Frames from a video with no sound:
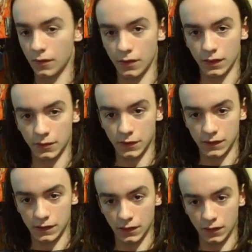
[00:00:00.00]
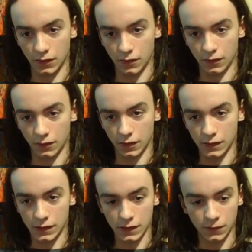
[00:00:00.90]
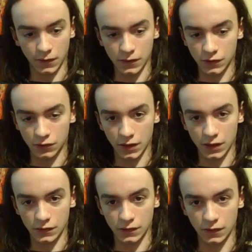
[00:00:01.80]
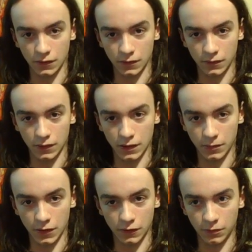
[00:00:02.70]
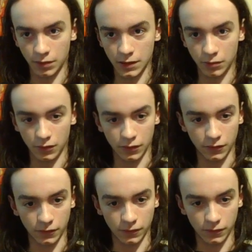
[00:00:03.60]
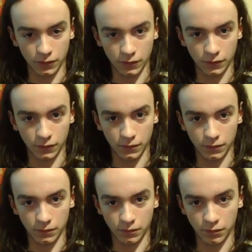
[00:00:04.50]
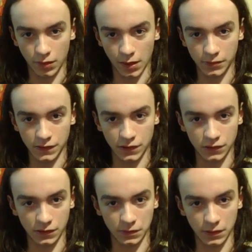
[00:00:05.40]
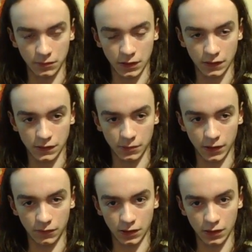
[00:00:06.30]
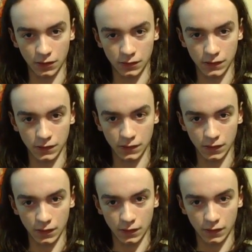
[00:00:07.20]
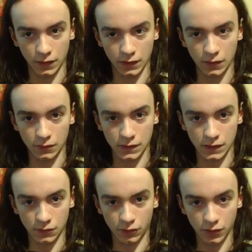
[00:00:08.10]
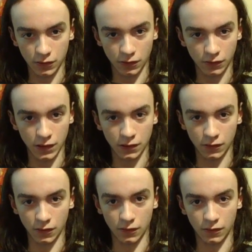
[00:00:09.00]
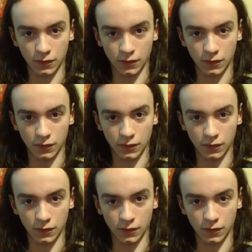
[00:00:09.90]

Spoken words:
Let me see here. It's very strange, the amount of people who've propositioned me because of my videos. Like, there was this one Korean girl